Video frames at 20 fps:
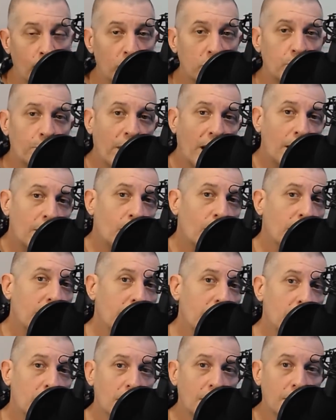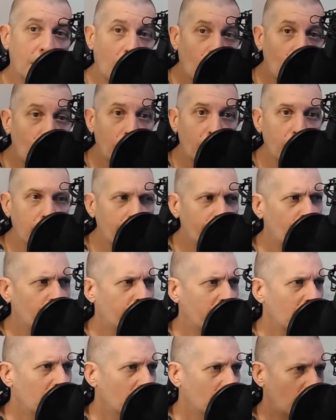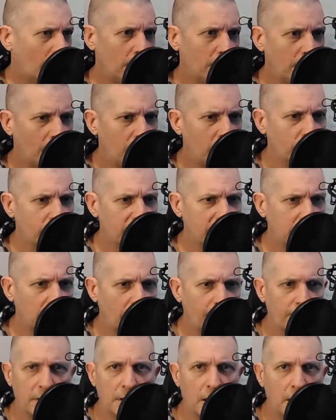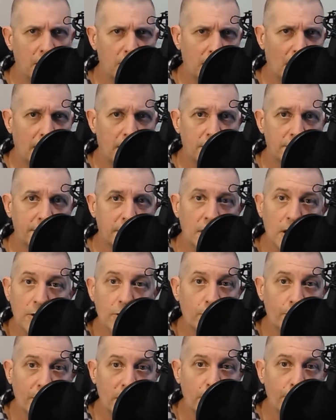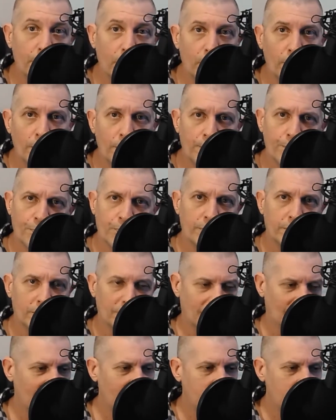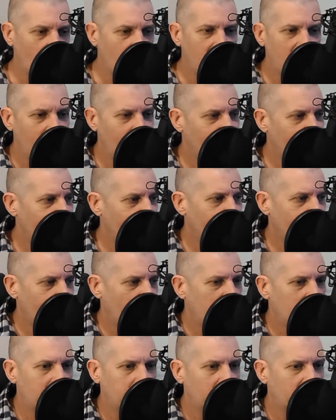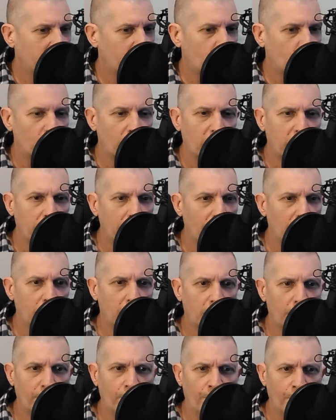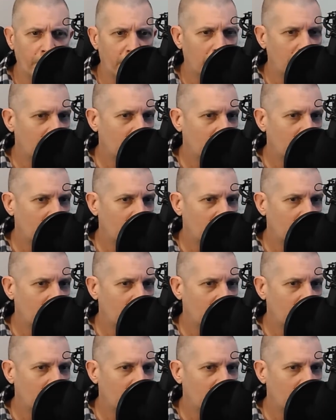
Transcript: which, by the way, you're learning along with 17,000 other people, the same basic curriculum,